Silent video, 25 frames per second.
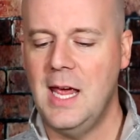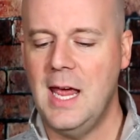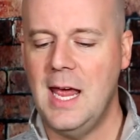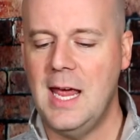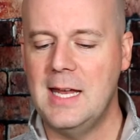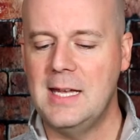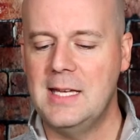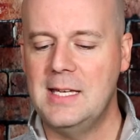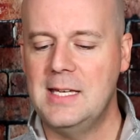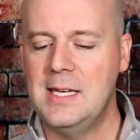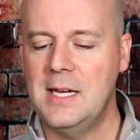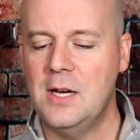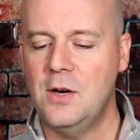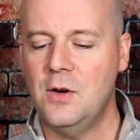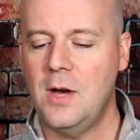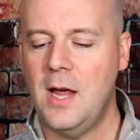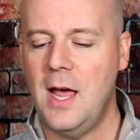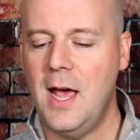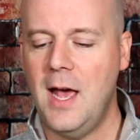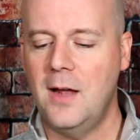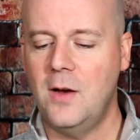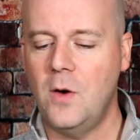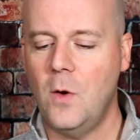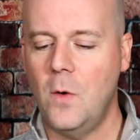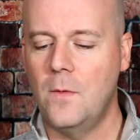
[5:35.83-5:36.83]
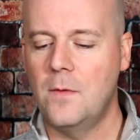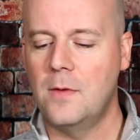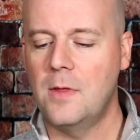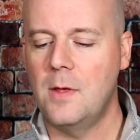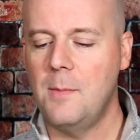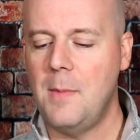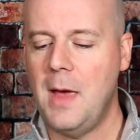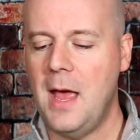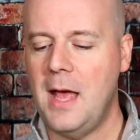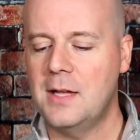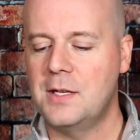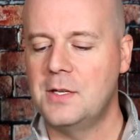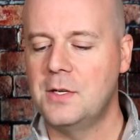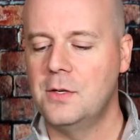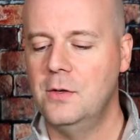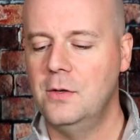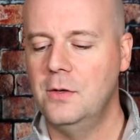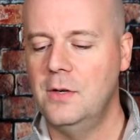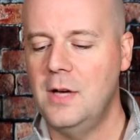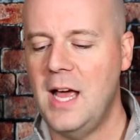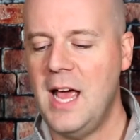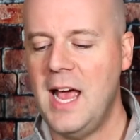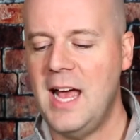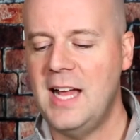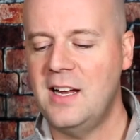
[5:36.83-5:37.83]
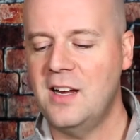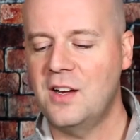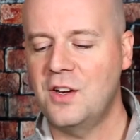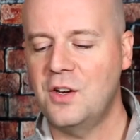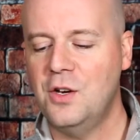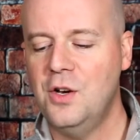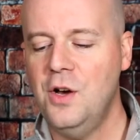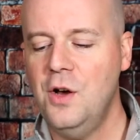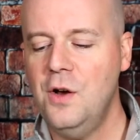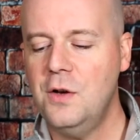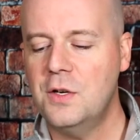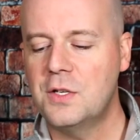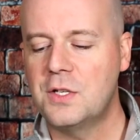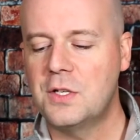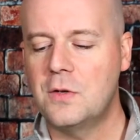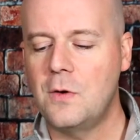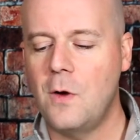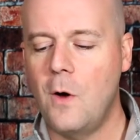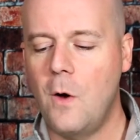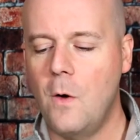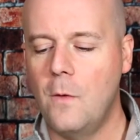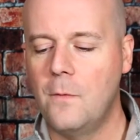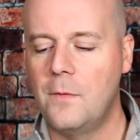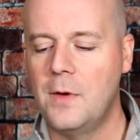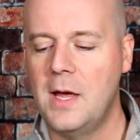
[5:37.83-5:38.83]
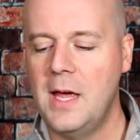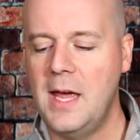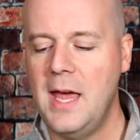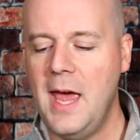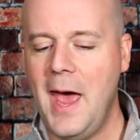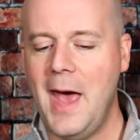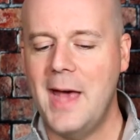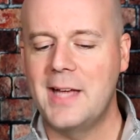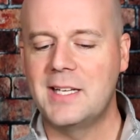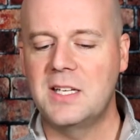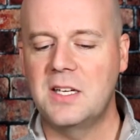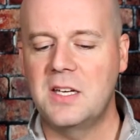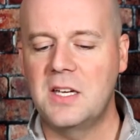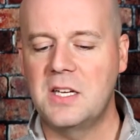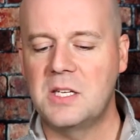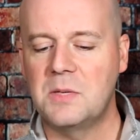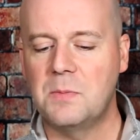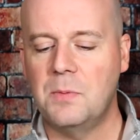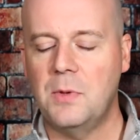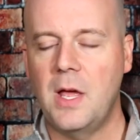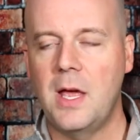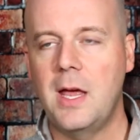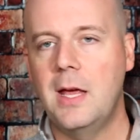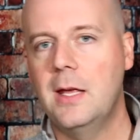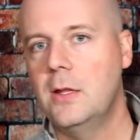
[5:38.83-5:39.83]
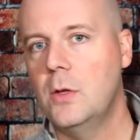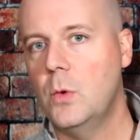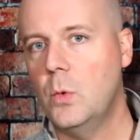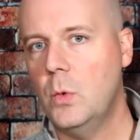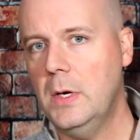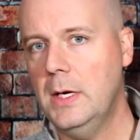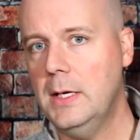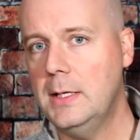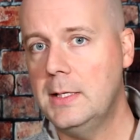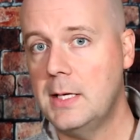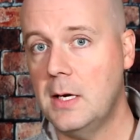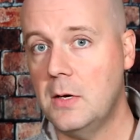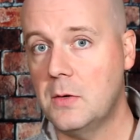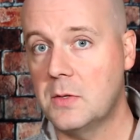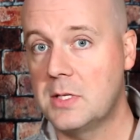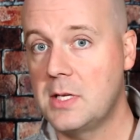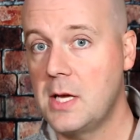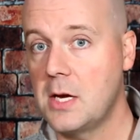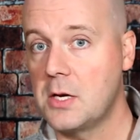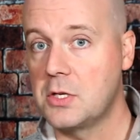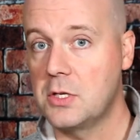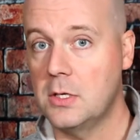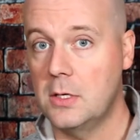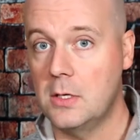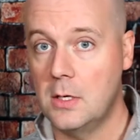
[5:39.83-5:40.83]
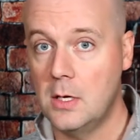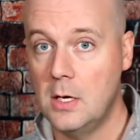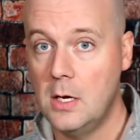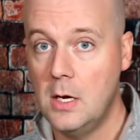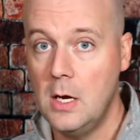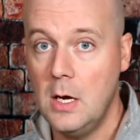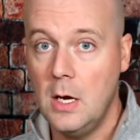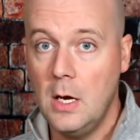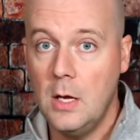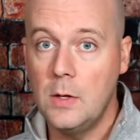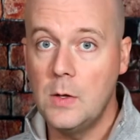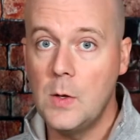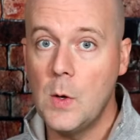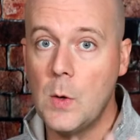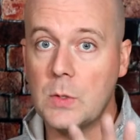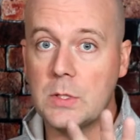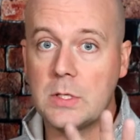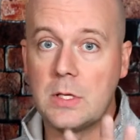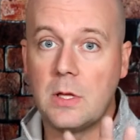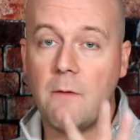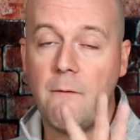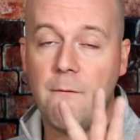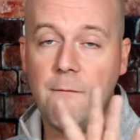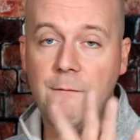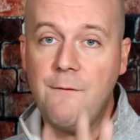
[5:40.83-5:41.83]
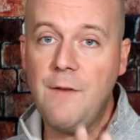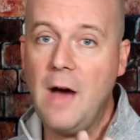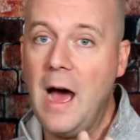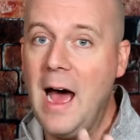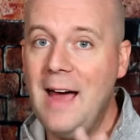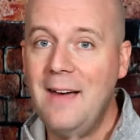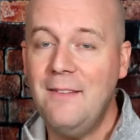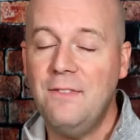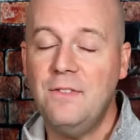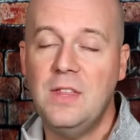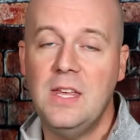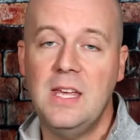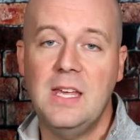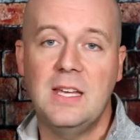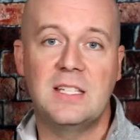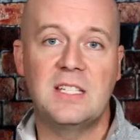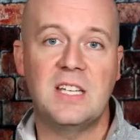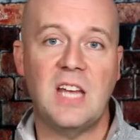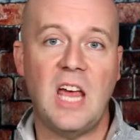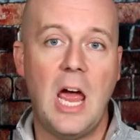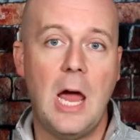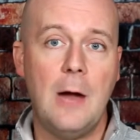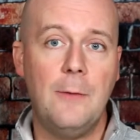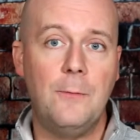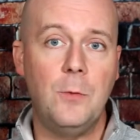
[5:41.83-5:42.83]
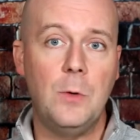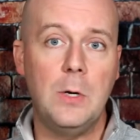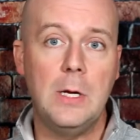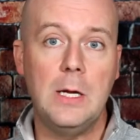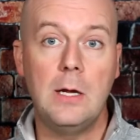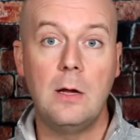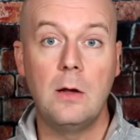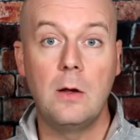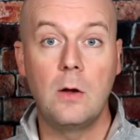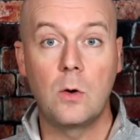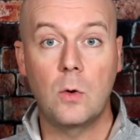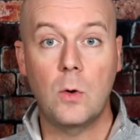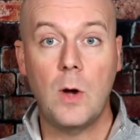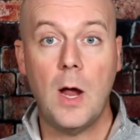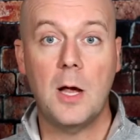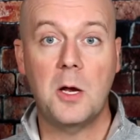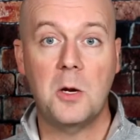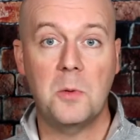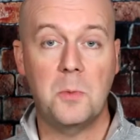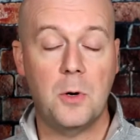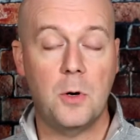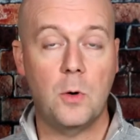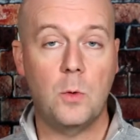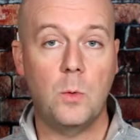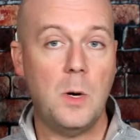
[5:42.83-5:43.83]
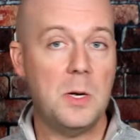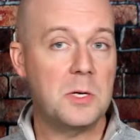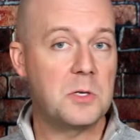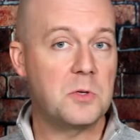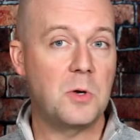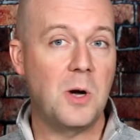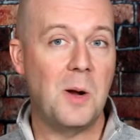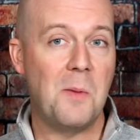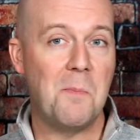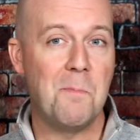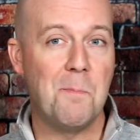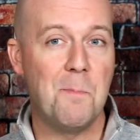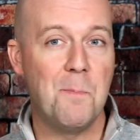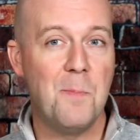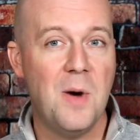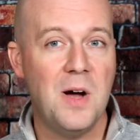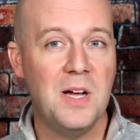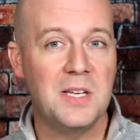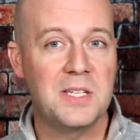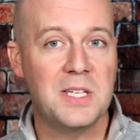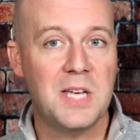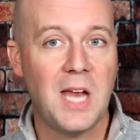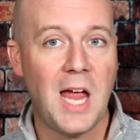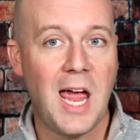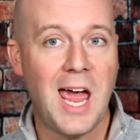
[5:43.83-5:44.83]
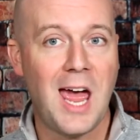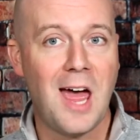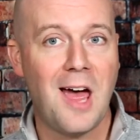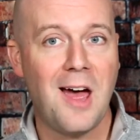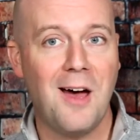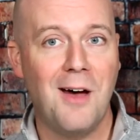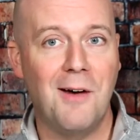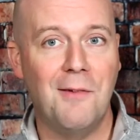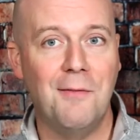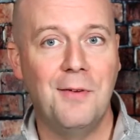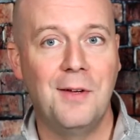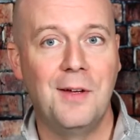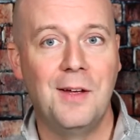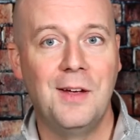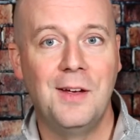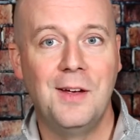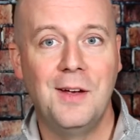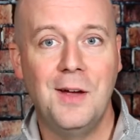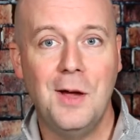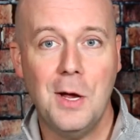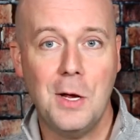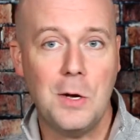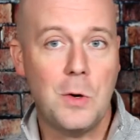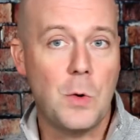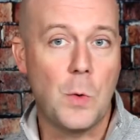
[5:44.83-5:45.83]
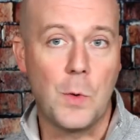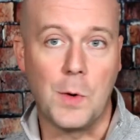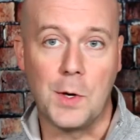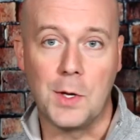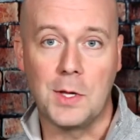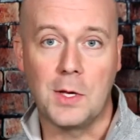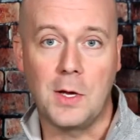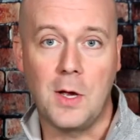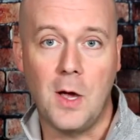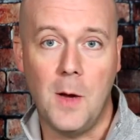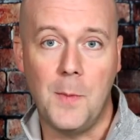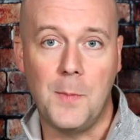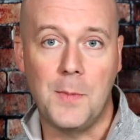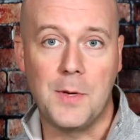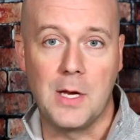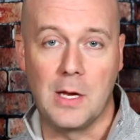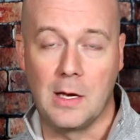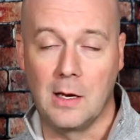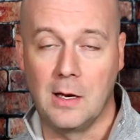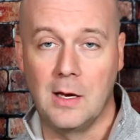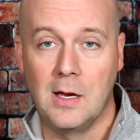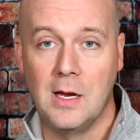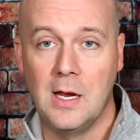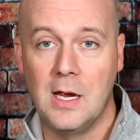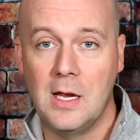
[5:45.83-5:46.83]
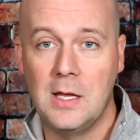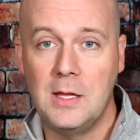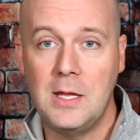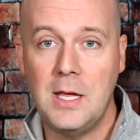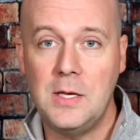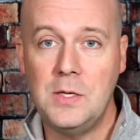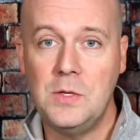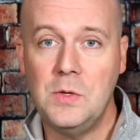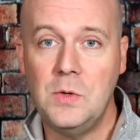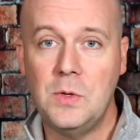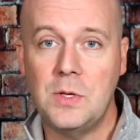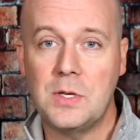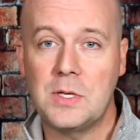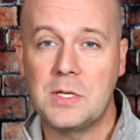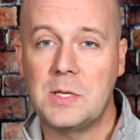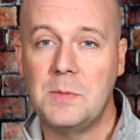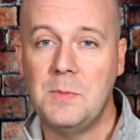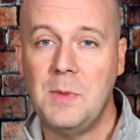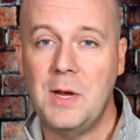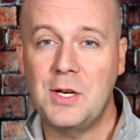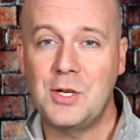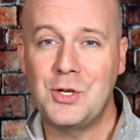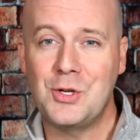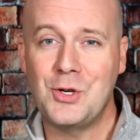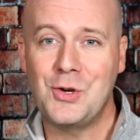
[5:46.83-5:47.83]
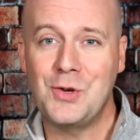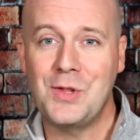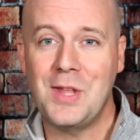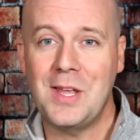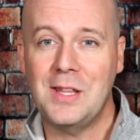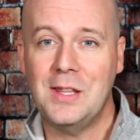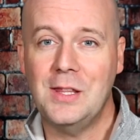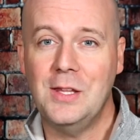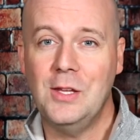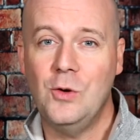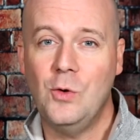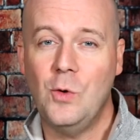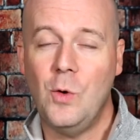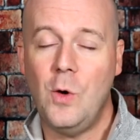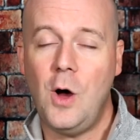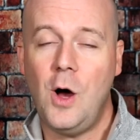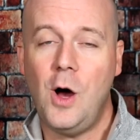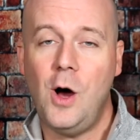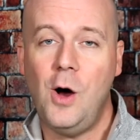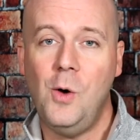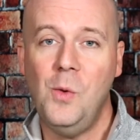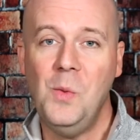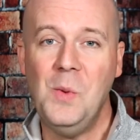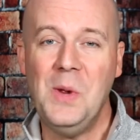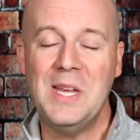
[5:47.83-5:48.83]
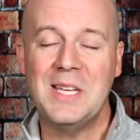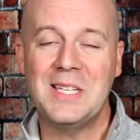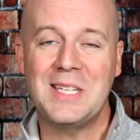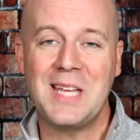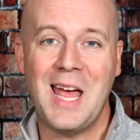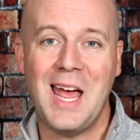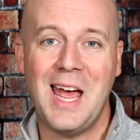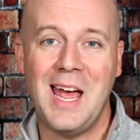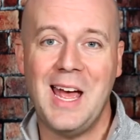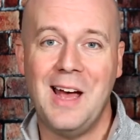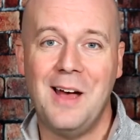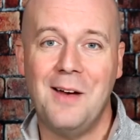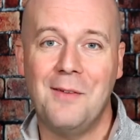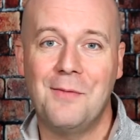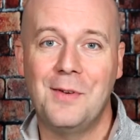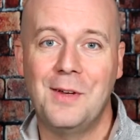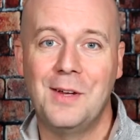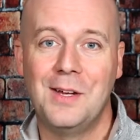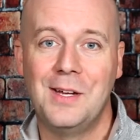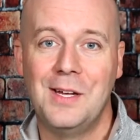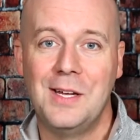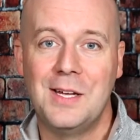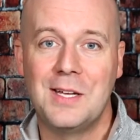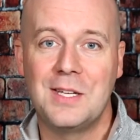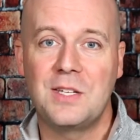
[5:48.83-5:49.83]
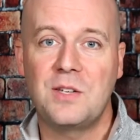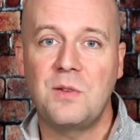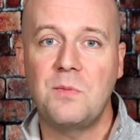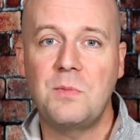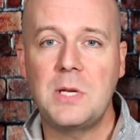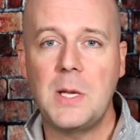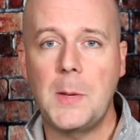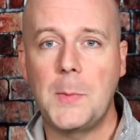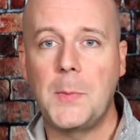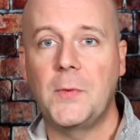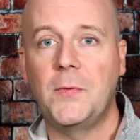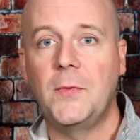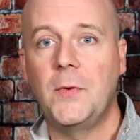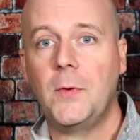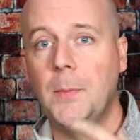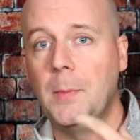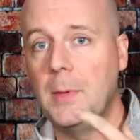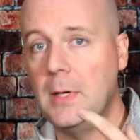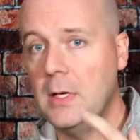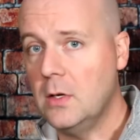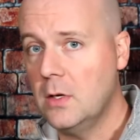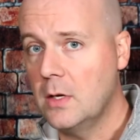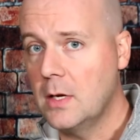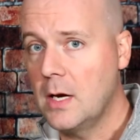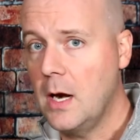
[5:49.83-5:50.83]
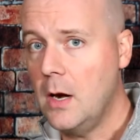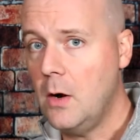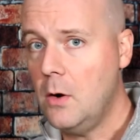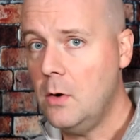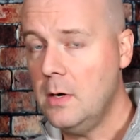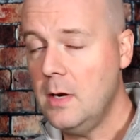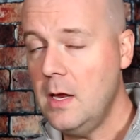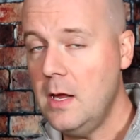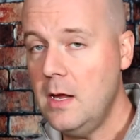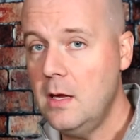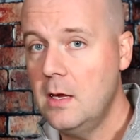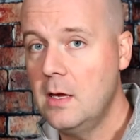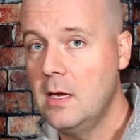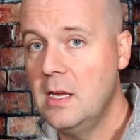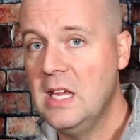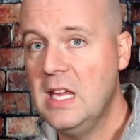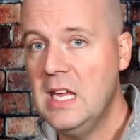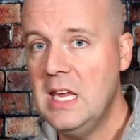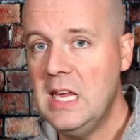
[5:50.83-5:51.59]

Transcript: a deer head over the mantle, and a cook stove as a display in the retail section. Those are the five things every Cracker Barrel restaurant must have according to the company. They do this to make sure that you always have some type of familiarity,